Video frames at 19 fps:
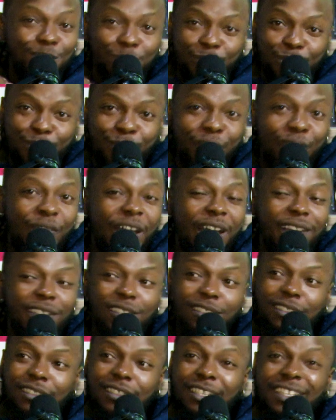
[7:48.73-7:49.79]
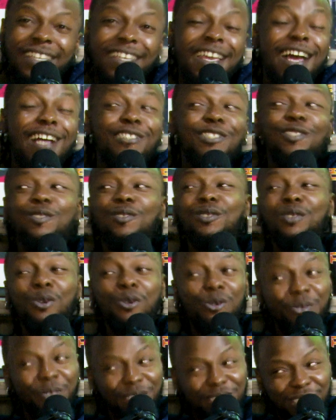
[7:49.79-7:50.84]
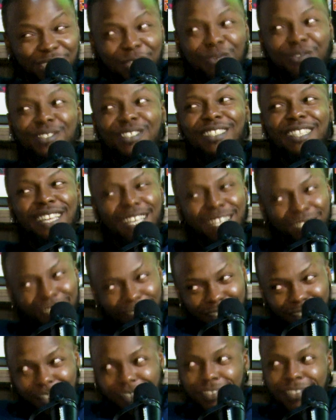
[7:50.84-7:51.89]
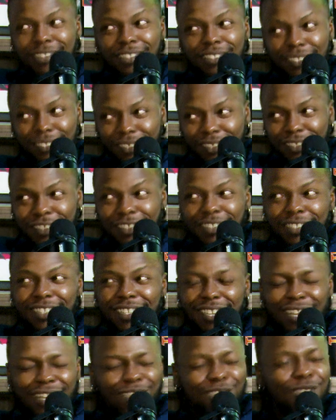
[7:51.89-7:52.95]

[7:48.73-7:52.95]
upon facts. He has stories for days. He has